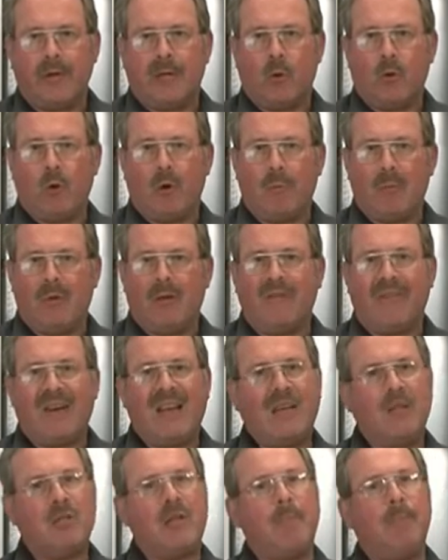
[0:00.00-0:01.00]
equipment, for
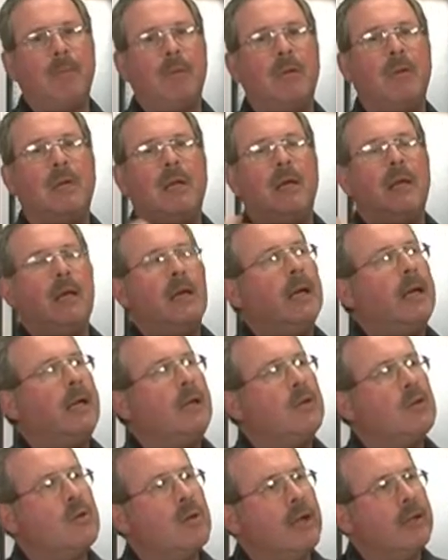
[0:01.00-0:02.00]
example
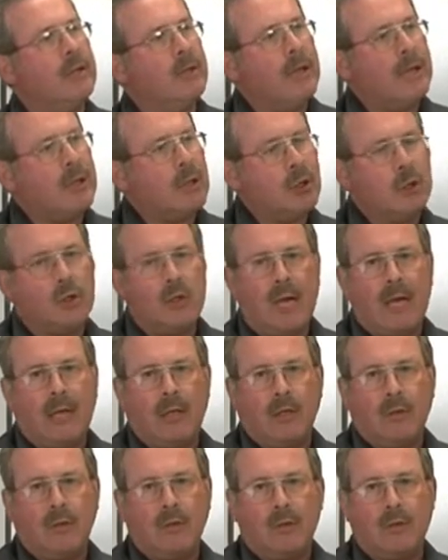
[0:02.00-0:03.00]
inside an
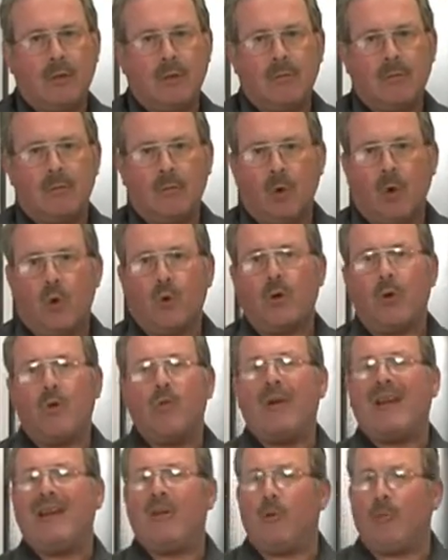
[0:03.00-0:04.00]
exchange or a
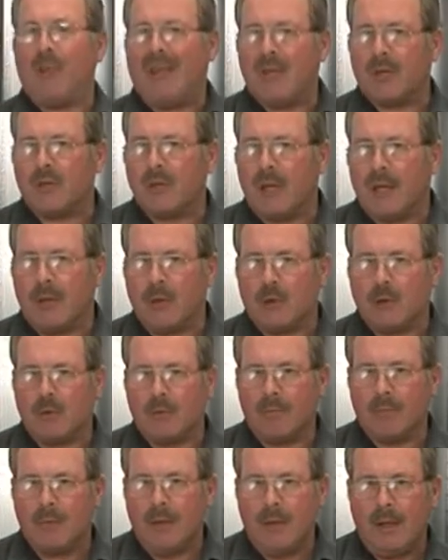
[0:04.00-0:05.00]
radio base station,
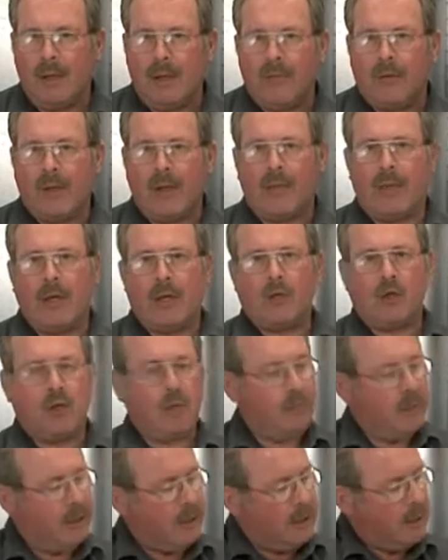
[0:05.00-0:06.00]
then there
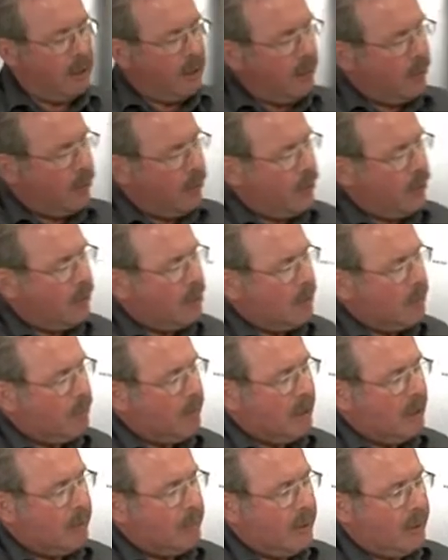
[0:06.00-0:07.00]
should be
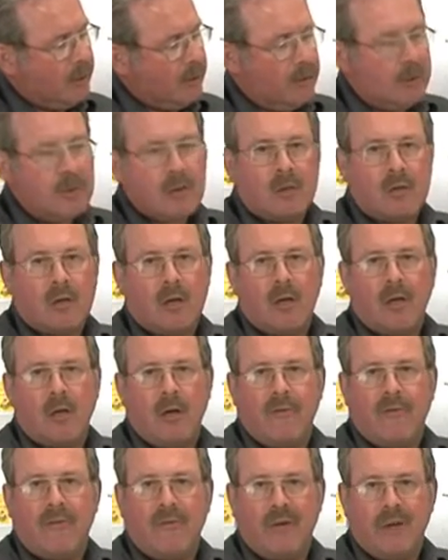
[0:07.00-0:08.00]
30mm
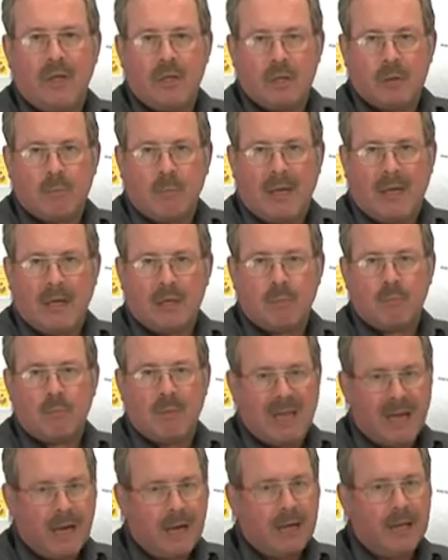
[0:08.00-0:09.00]
of free space
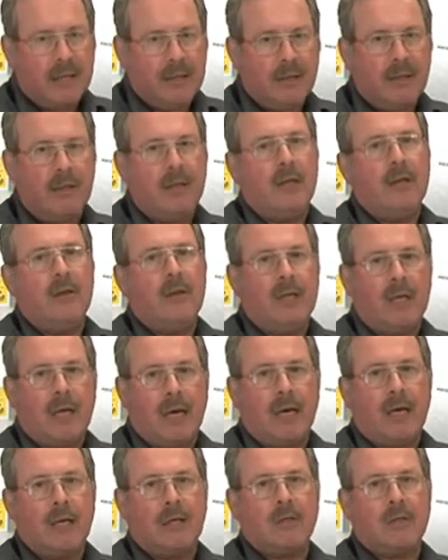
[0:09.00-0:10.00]
behind the
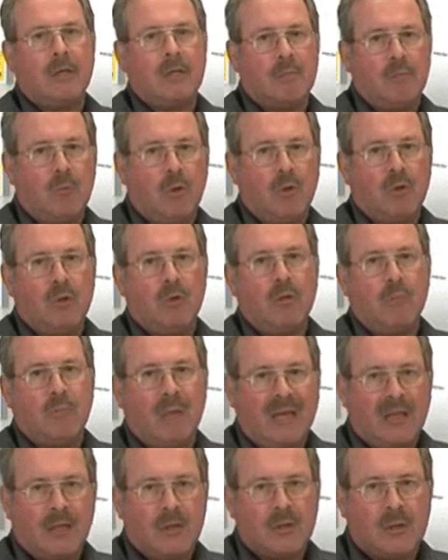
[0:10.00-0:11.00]
Access Module
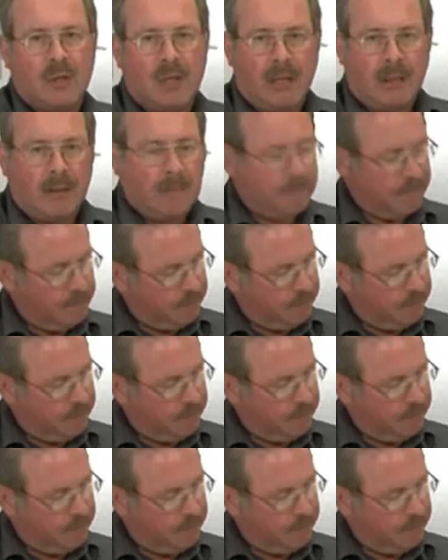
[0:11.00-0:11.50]
magazine.